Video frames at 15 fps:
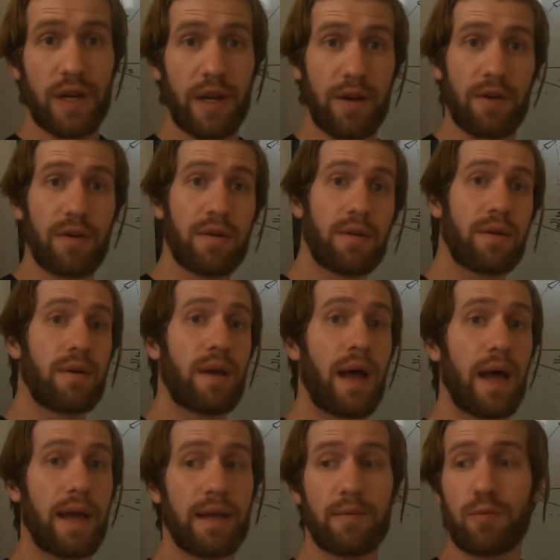here,
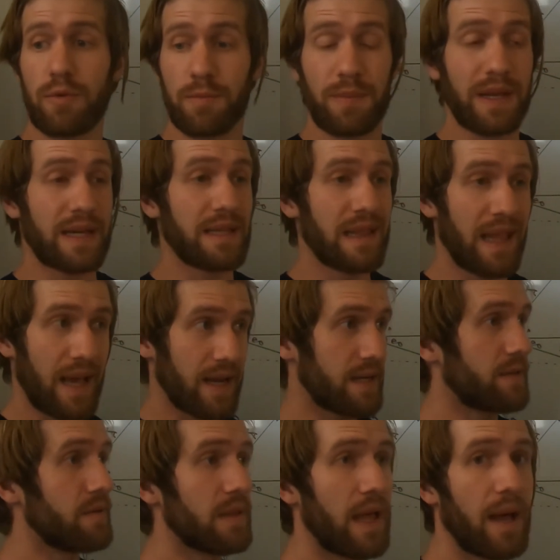I would be glad
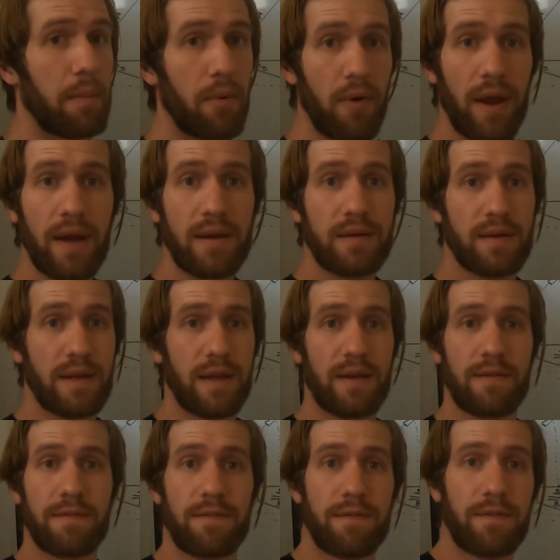to elaborate
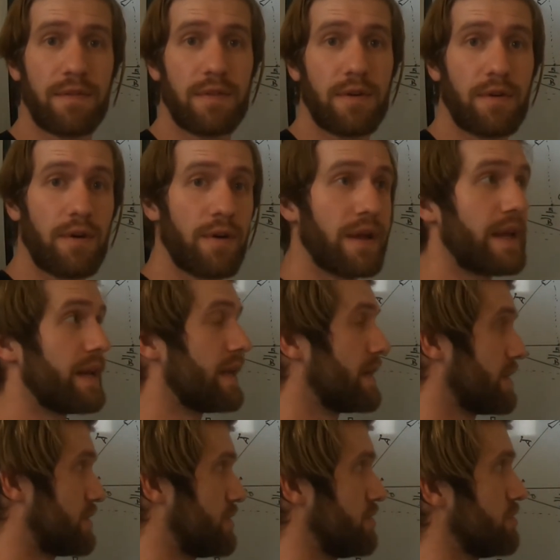if there are any
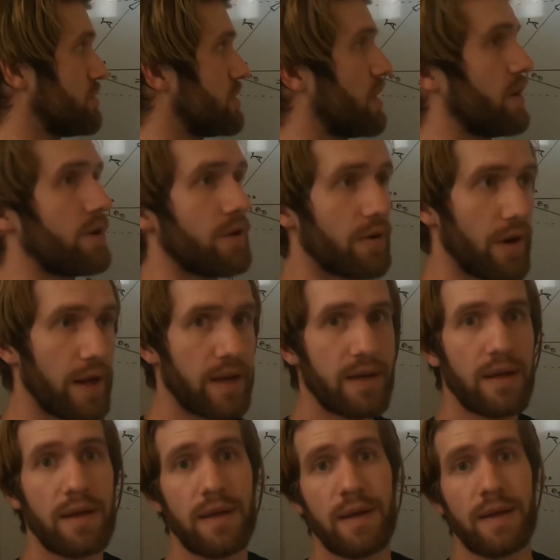issues on your
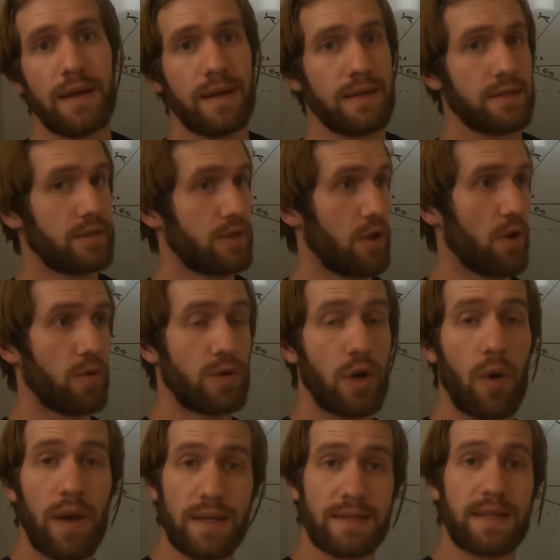end. So
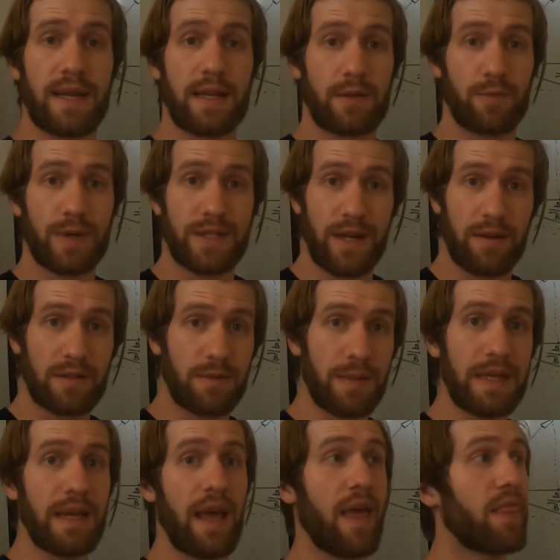don't hesitate to reach out to
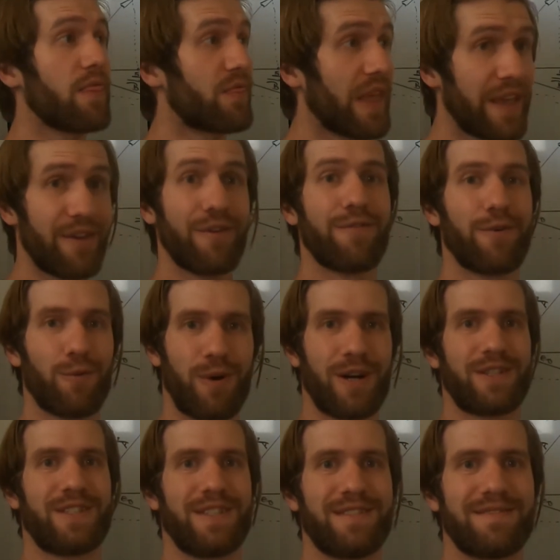me, and thank you for
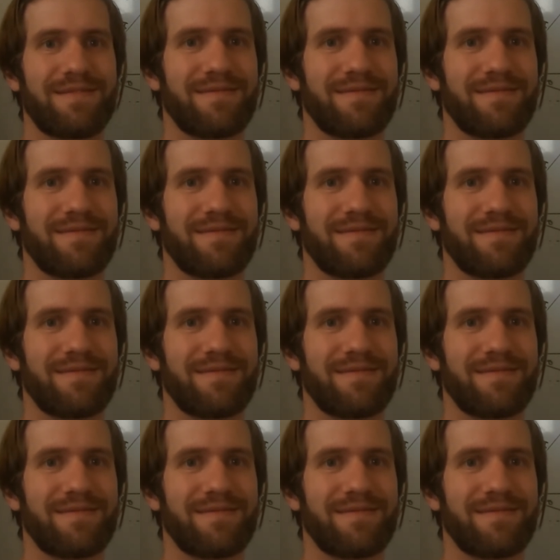watching.